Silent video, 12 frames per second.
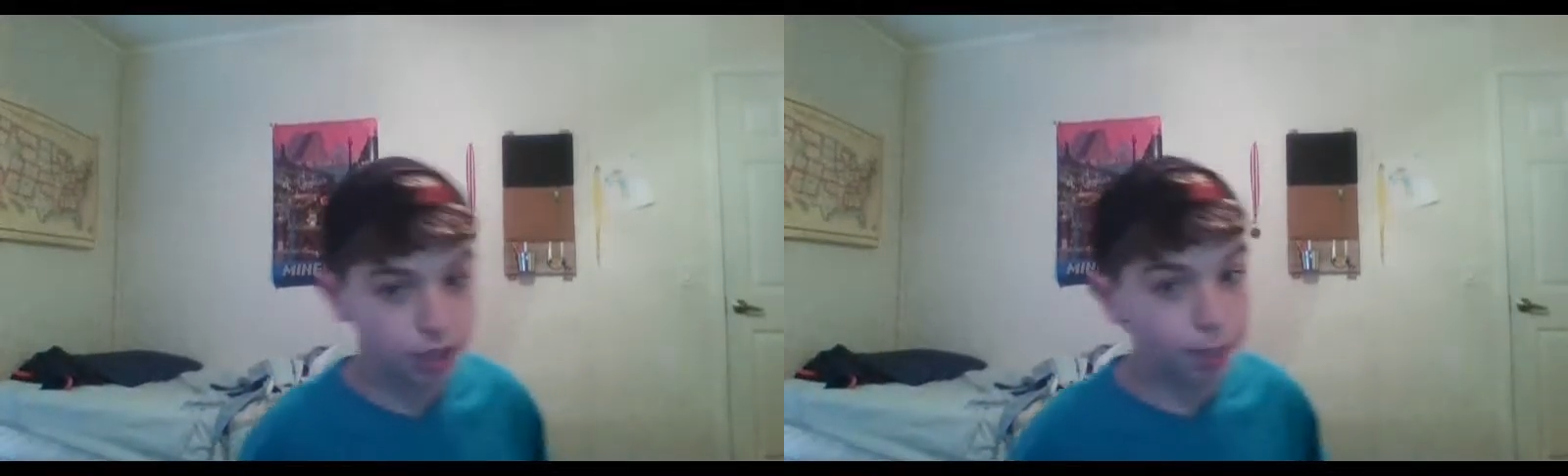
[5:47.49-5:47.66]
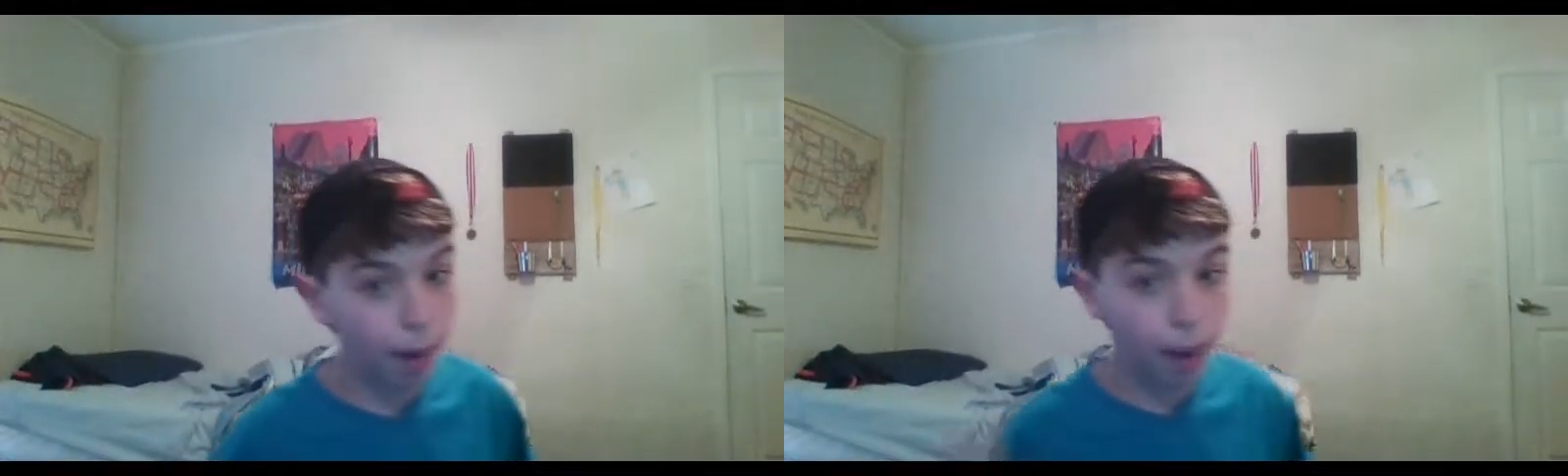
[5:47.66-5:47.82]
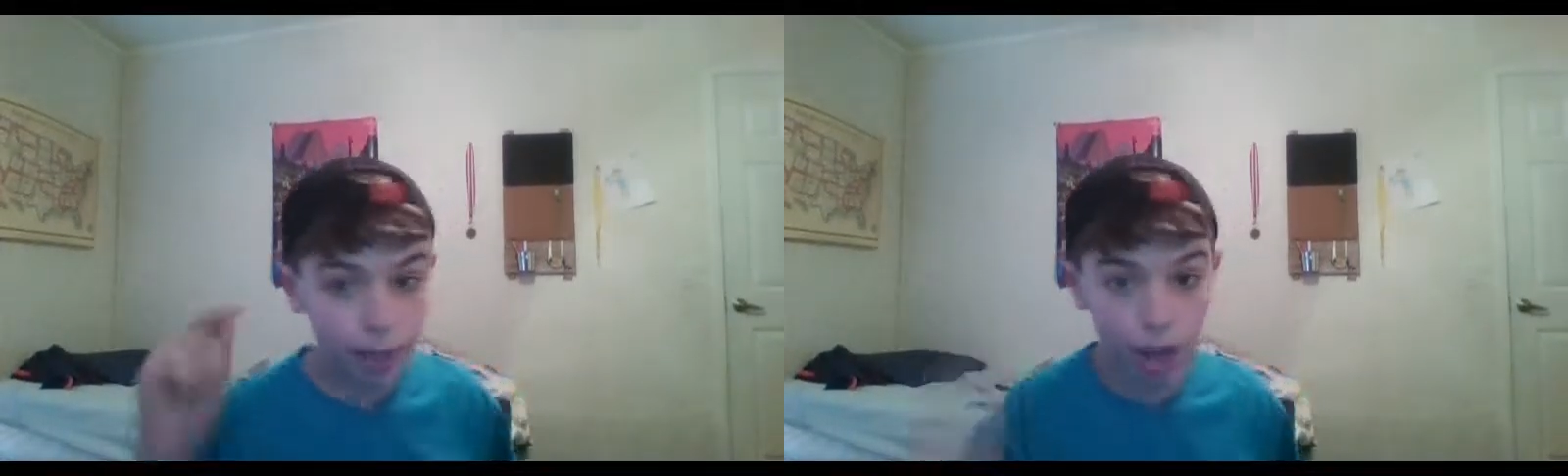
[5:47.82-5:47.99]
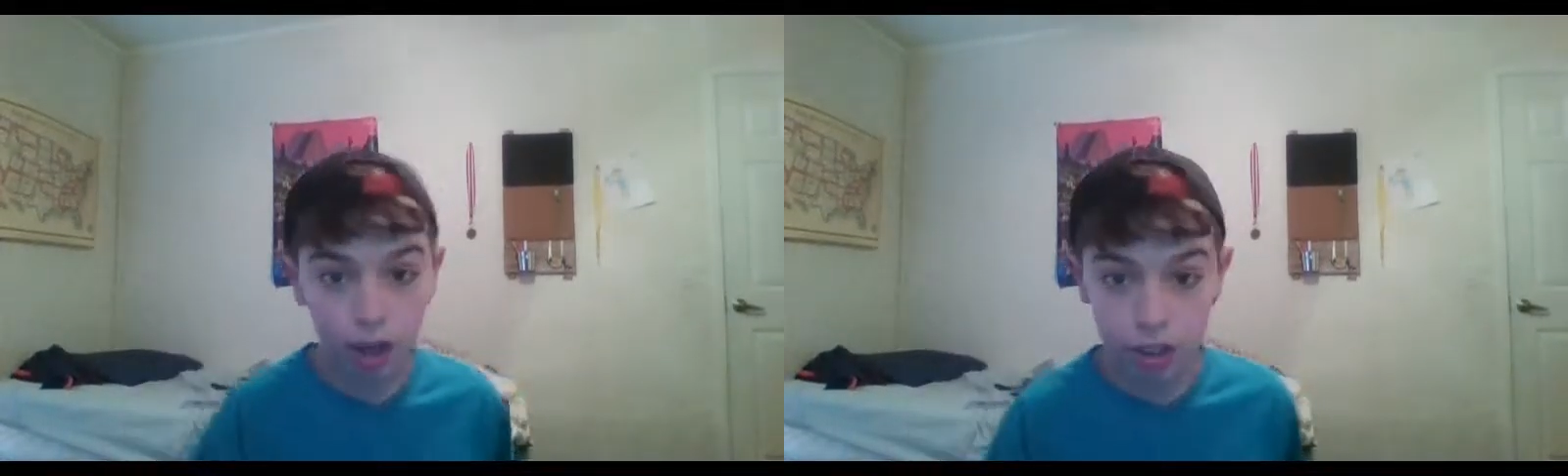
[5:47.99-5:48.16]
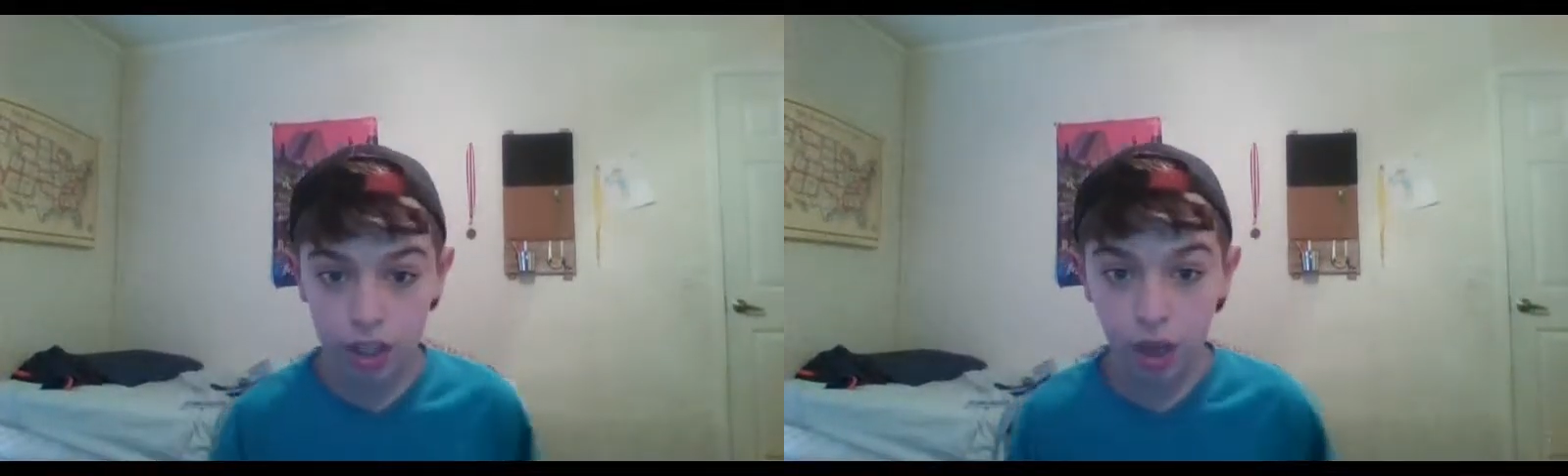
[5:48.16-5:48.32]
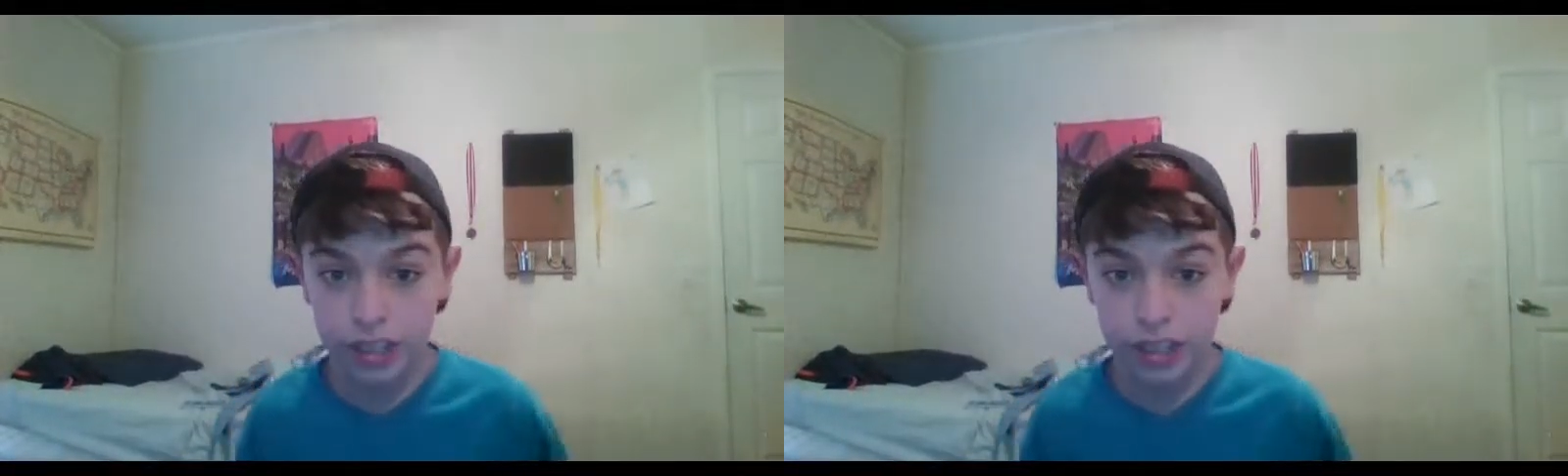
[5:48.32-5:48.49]
You probably already
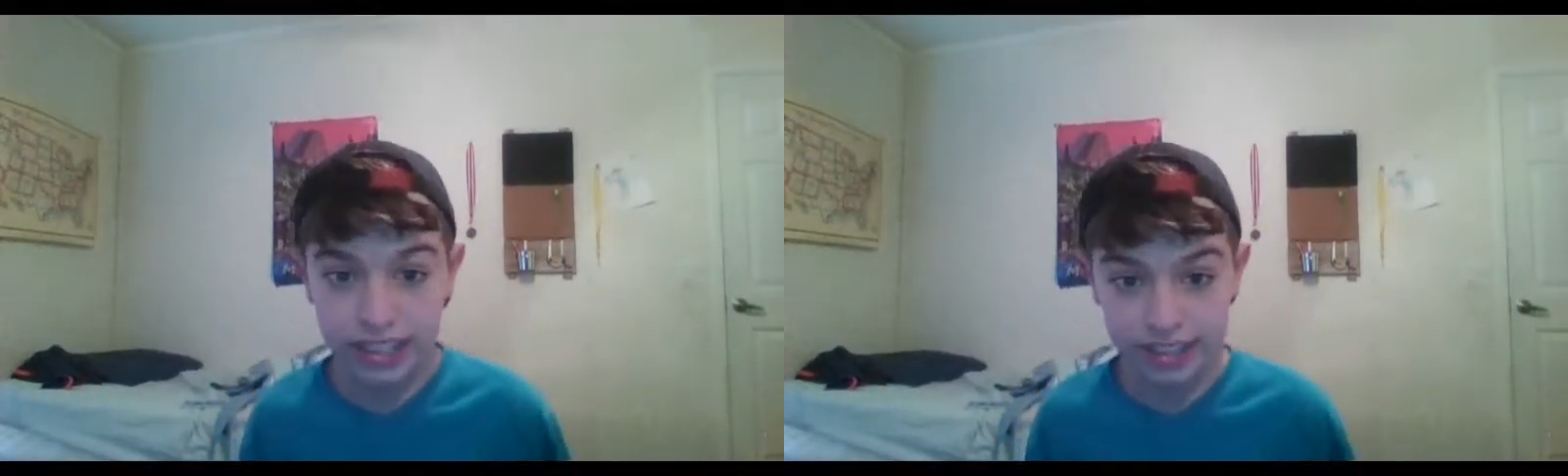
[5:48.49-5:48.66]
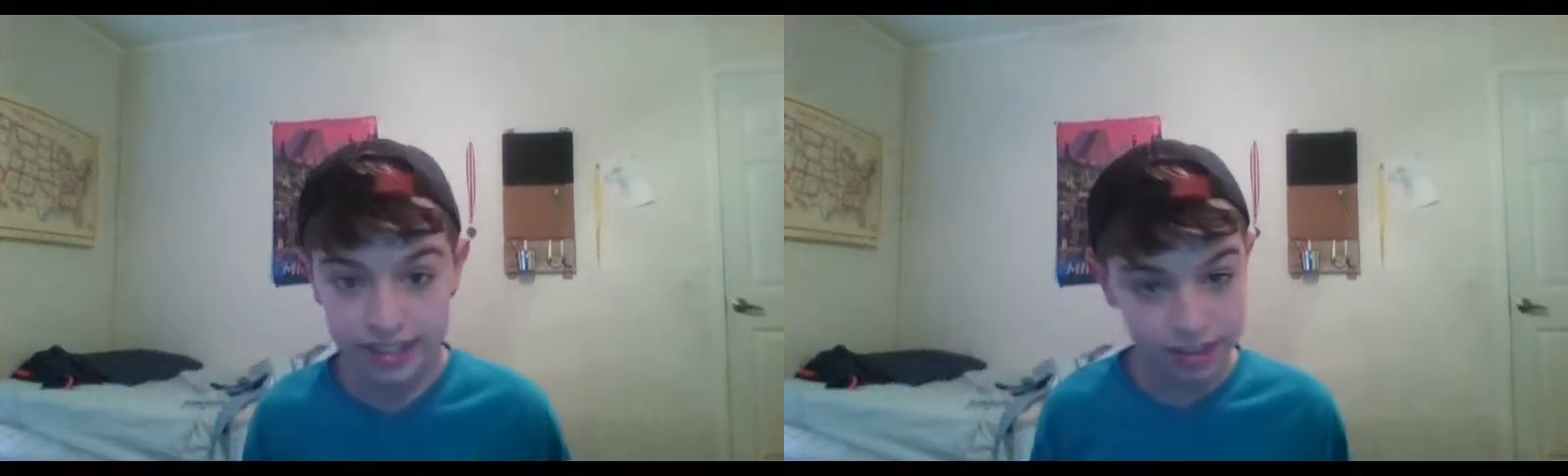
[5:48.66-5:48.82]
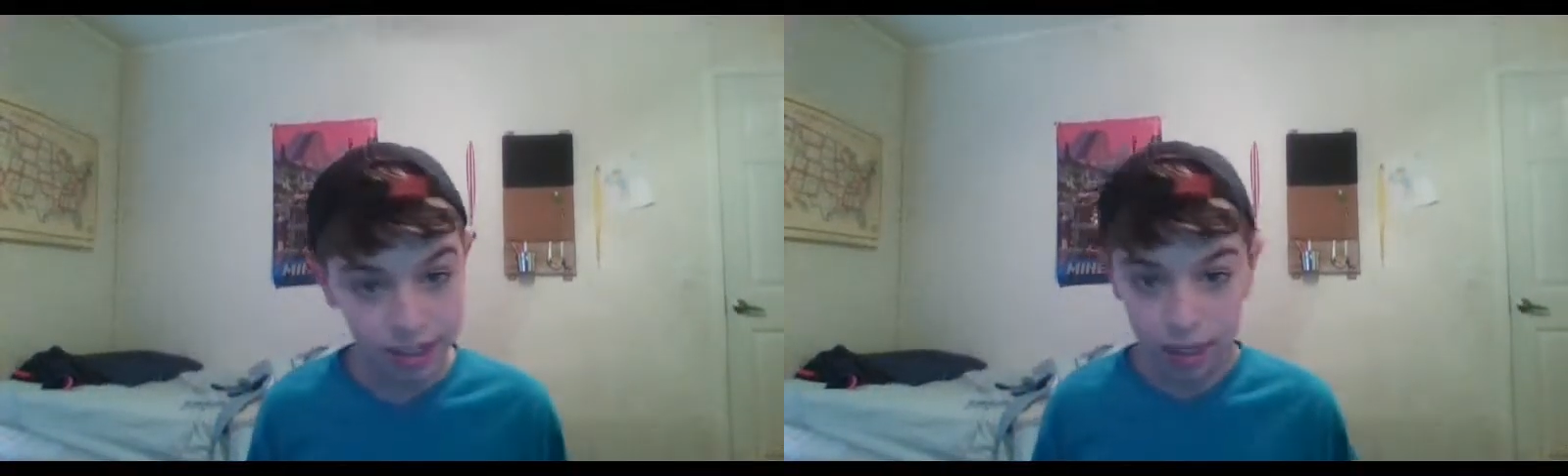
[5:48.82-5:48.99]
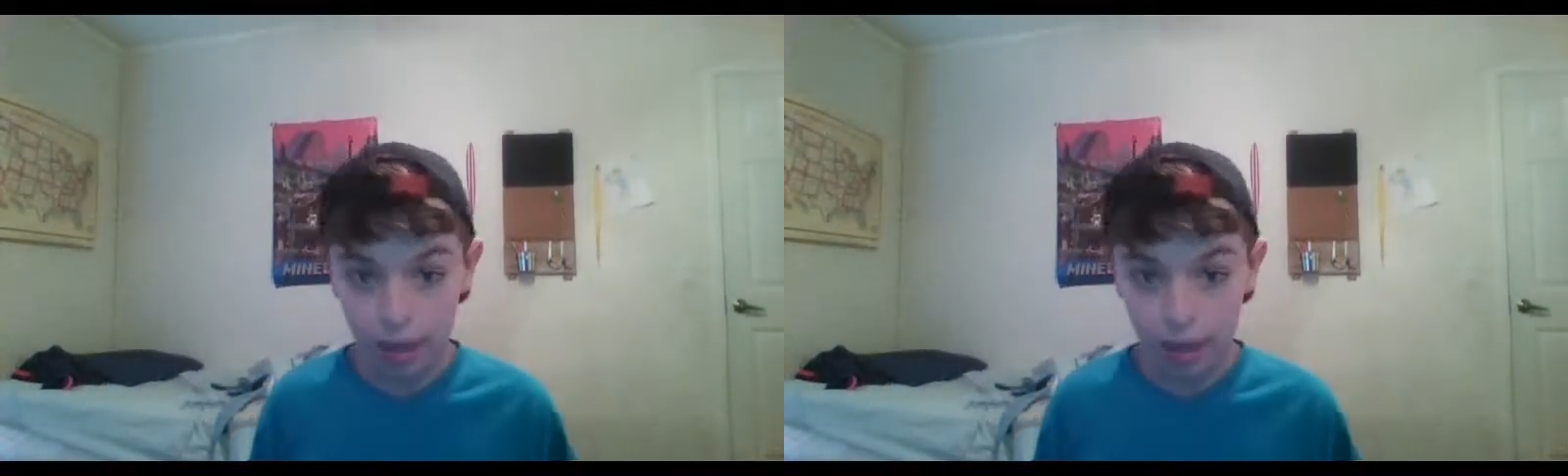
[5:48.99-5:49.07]
know this.